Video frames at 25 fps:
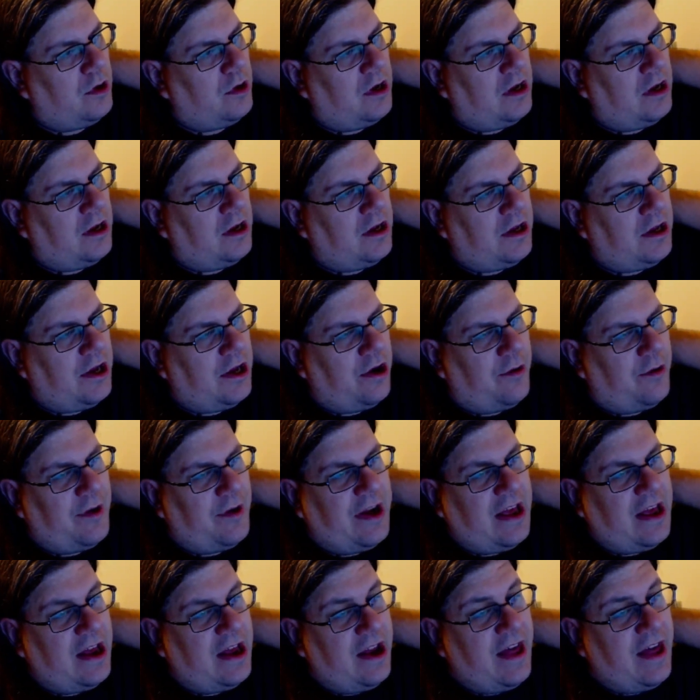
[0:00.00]

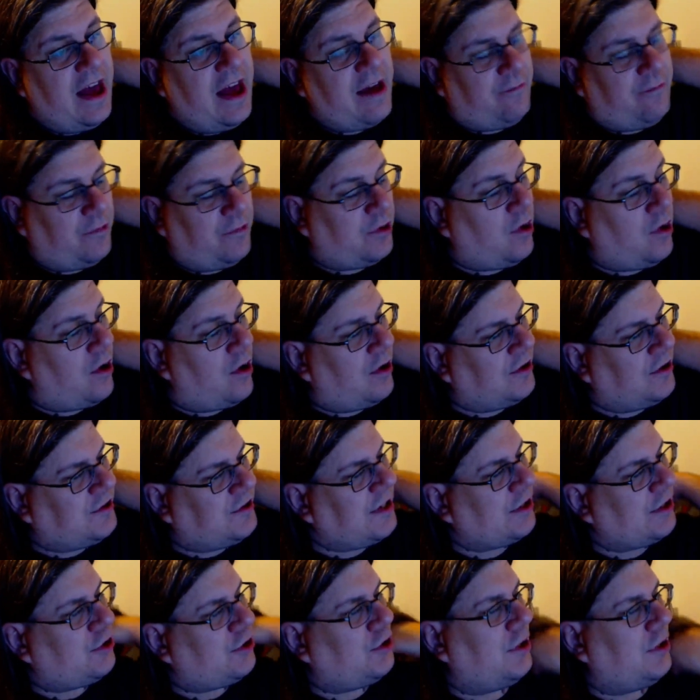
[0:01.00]
that regard, it's
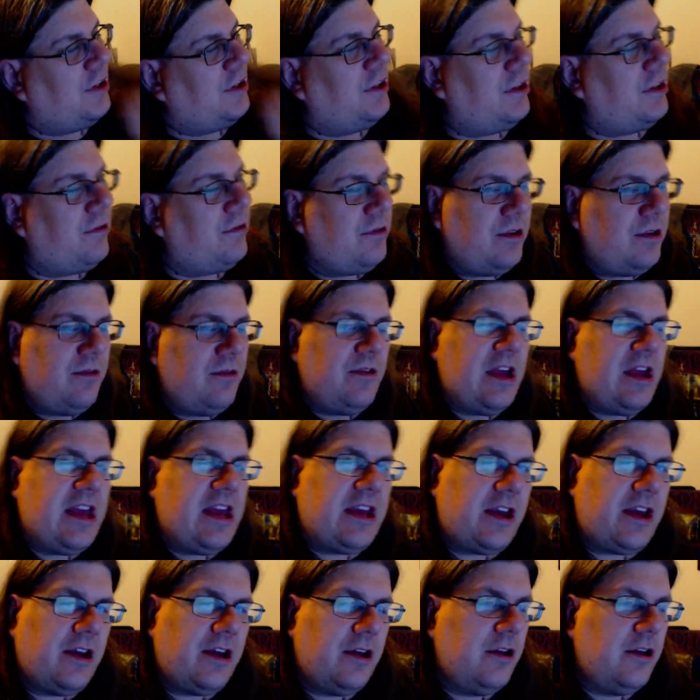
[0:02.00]
actually a little unique
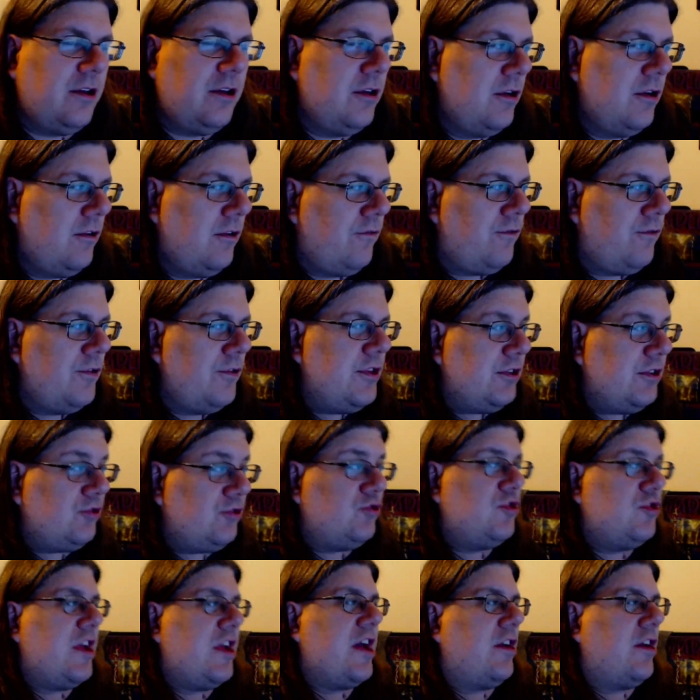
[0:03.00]
for this
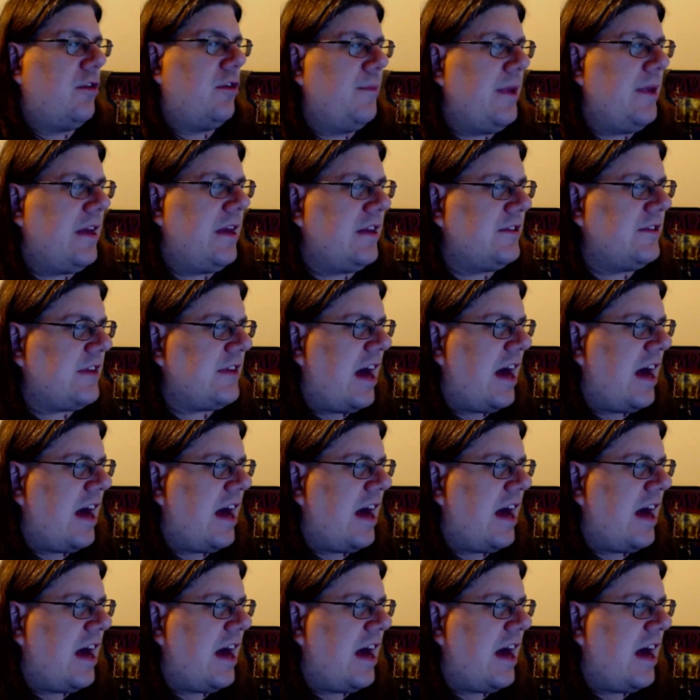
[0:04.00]
channel because I